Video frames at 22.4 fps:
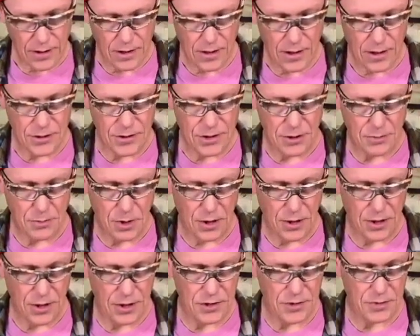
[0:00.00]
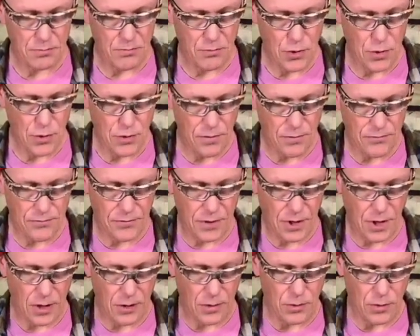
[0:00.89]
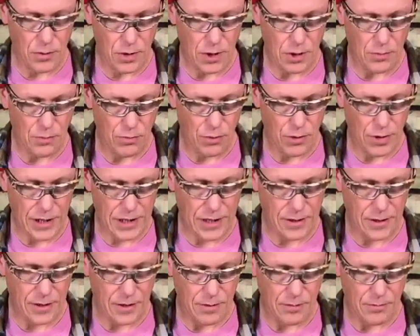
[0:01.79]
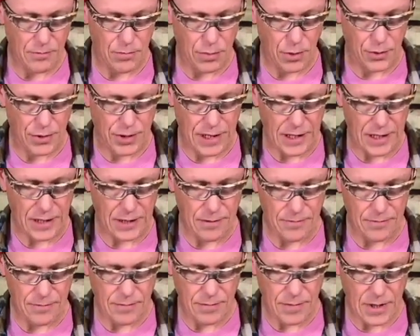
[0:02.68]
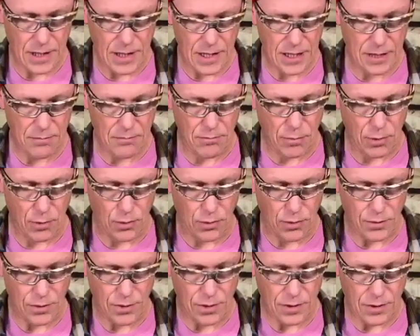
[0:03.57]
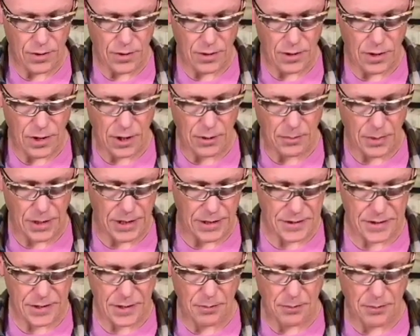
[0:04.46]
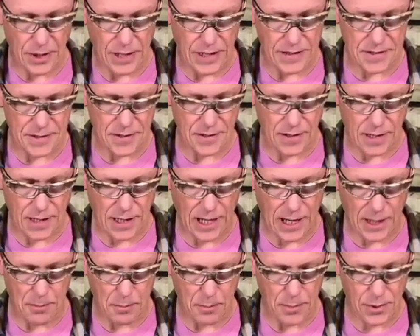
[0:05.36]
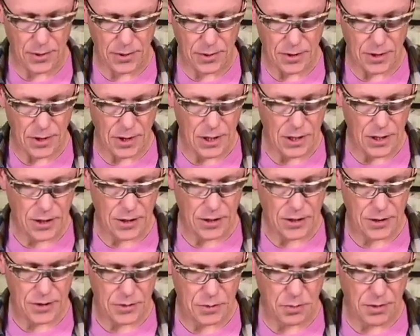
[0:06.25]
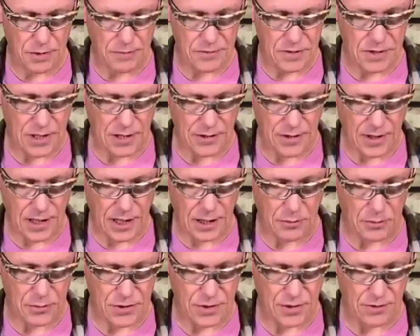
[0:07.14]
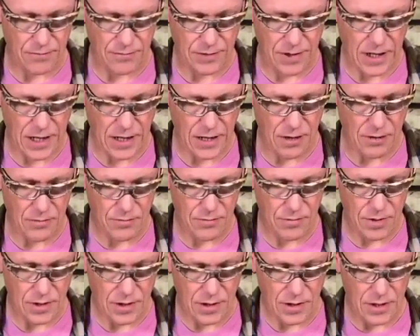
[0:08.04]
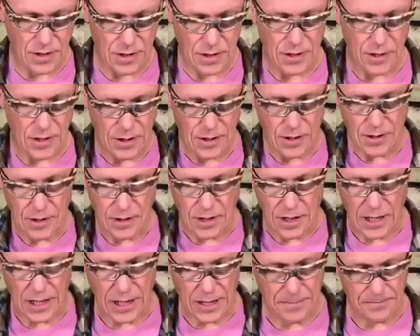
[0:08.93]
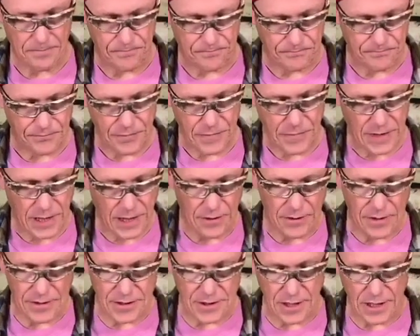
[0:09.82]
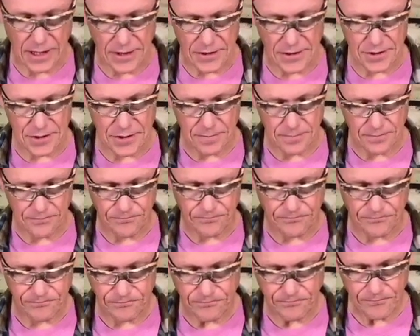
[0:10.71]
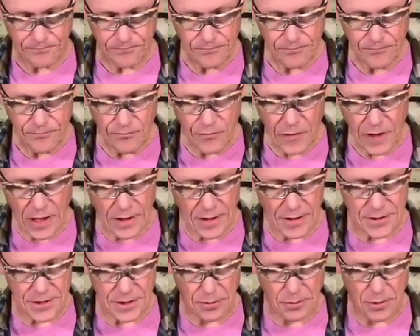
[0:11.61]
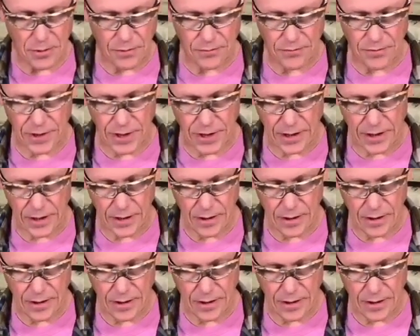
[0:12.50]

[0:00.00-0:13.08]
Shimano has moved the whole brake body inboard a bit compared to the clamp, because previously the clamp was sort of here, and now this lets you move the